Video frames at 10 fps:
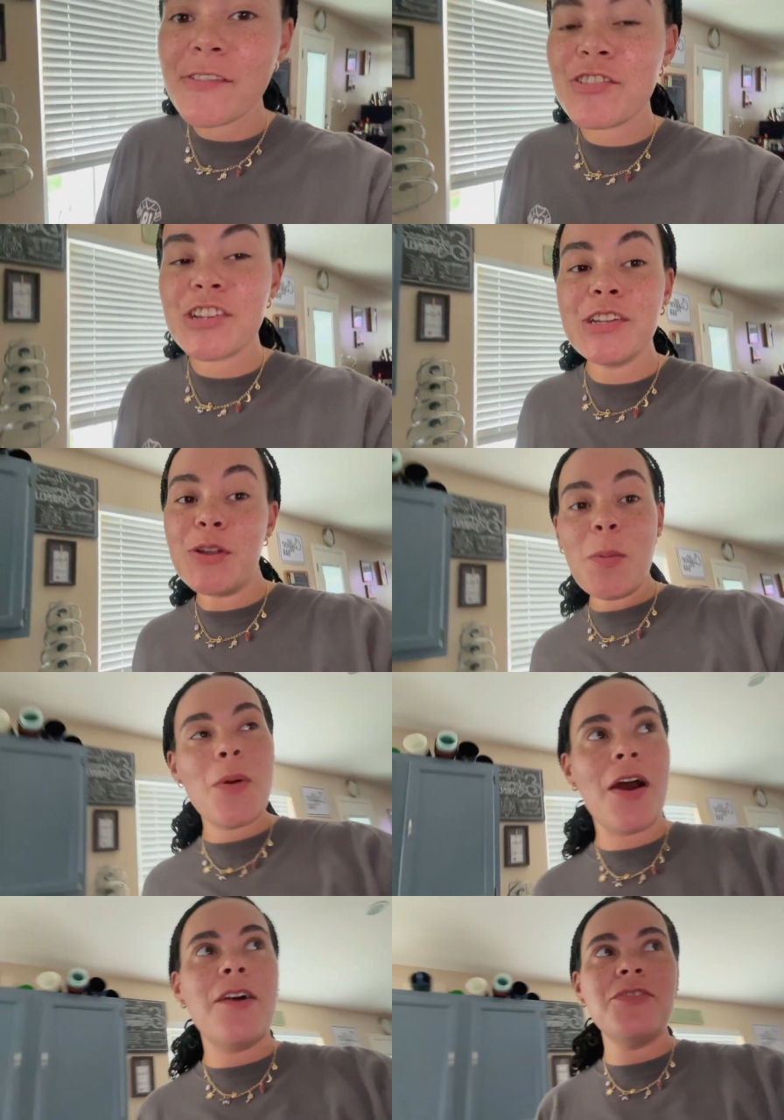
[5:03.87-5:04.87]
Cheeto
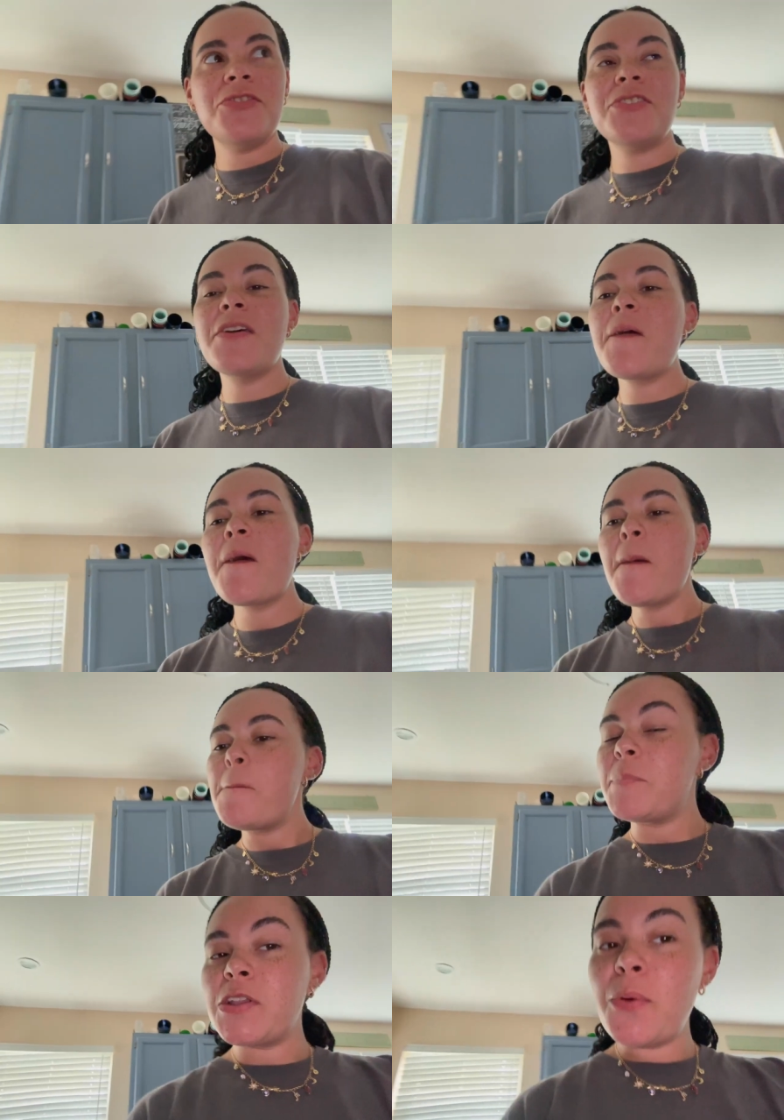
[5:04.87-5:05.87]
Puffs,
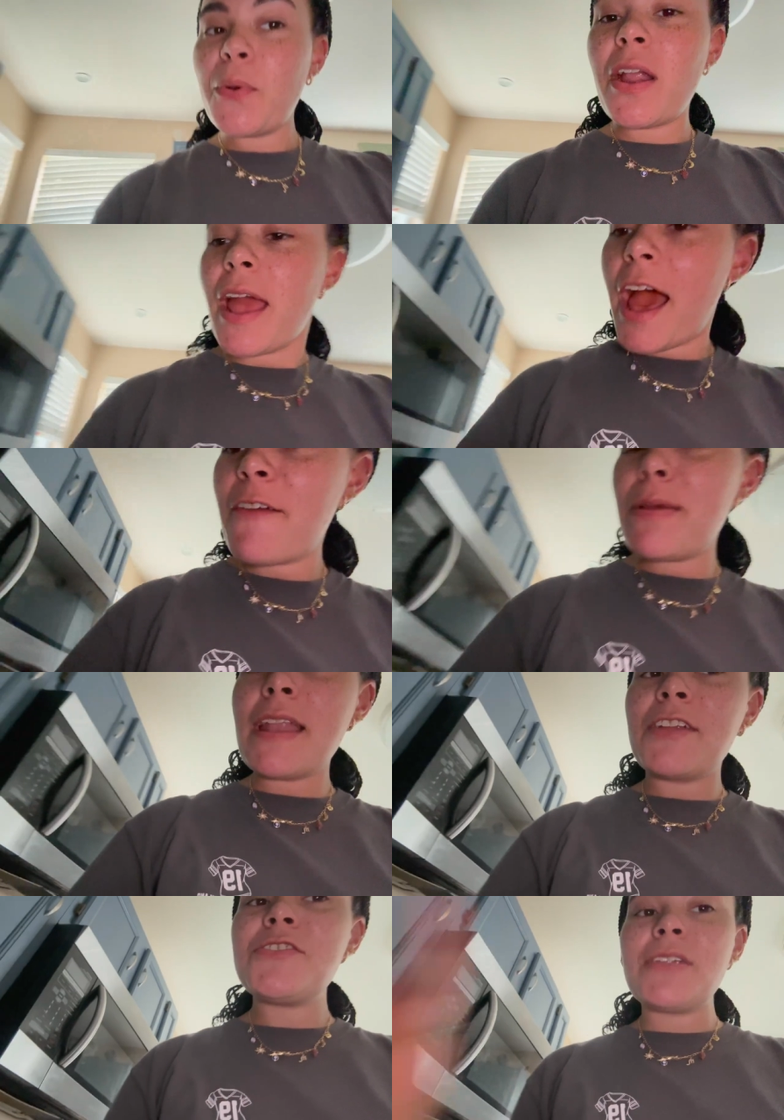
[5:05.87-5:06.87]
but don't worry, I have my
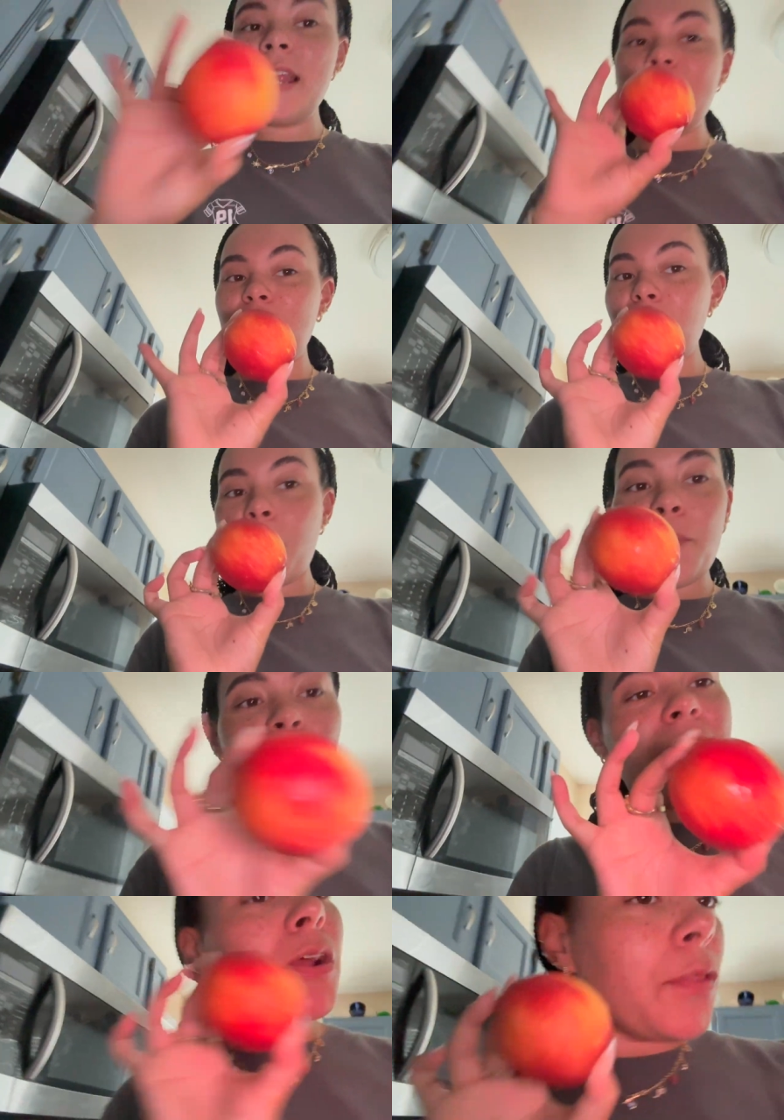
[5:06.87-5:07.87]
nectarine, so
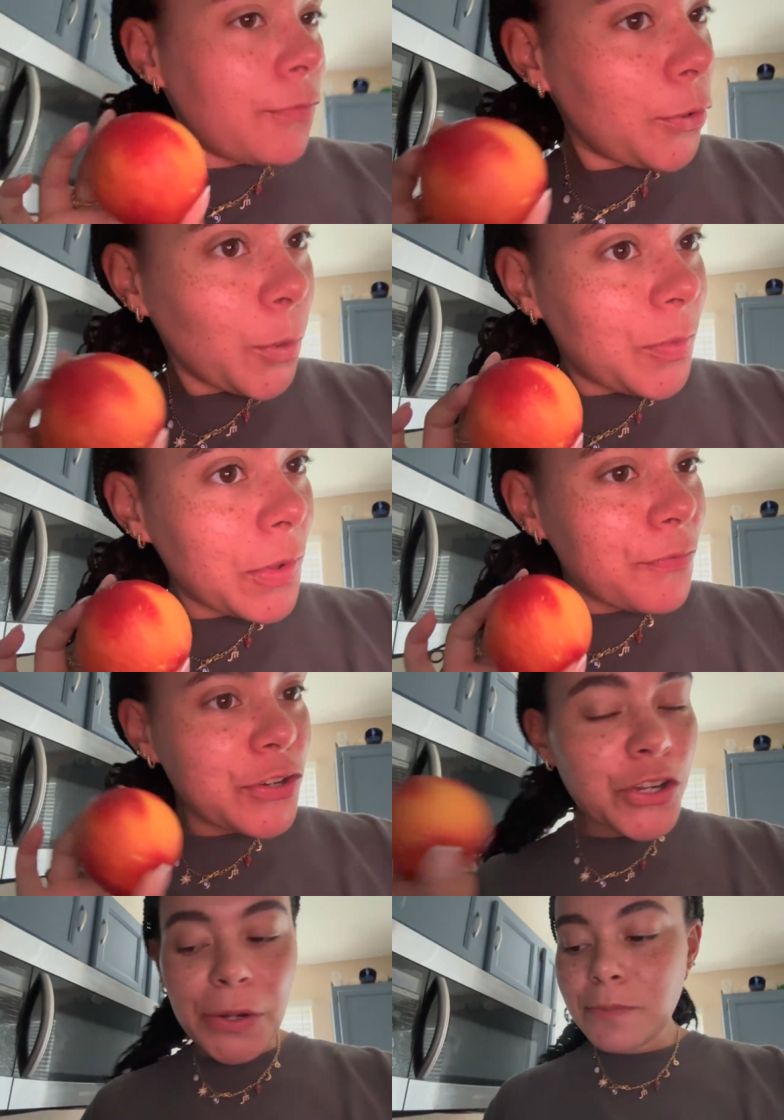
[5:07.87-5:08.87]
we're getting all the food groups in for
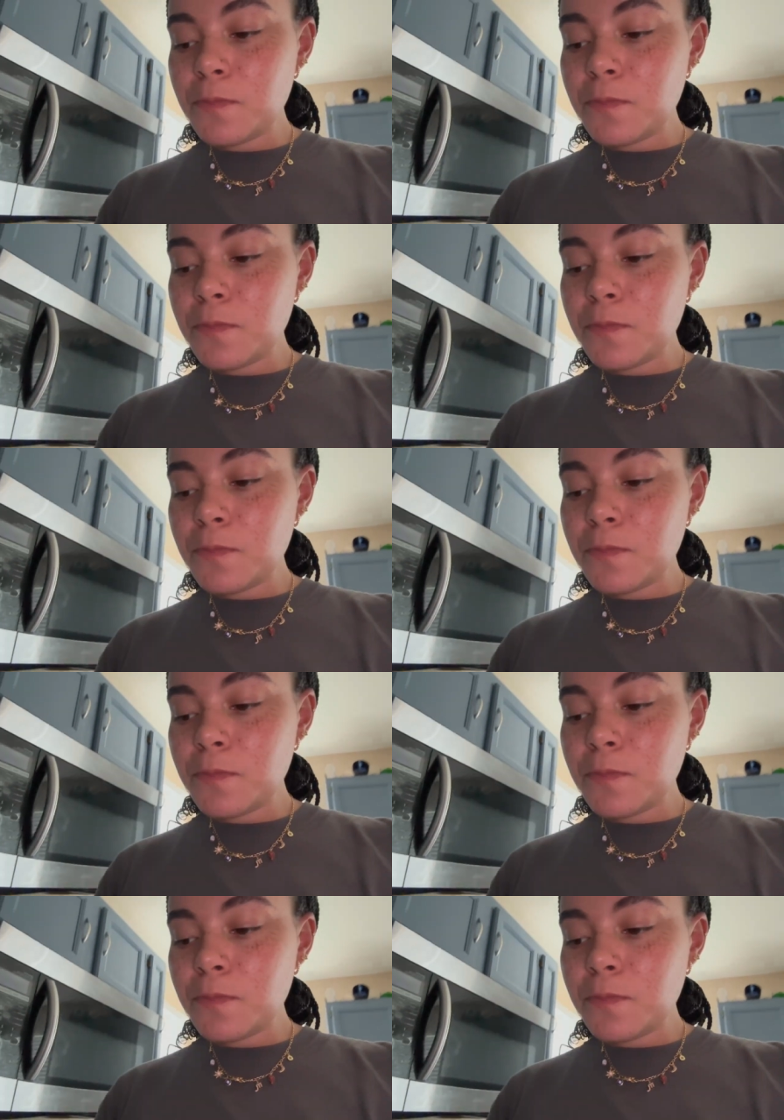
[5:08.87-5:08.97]
sure.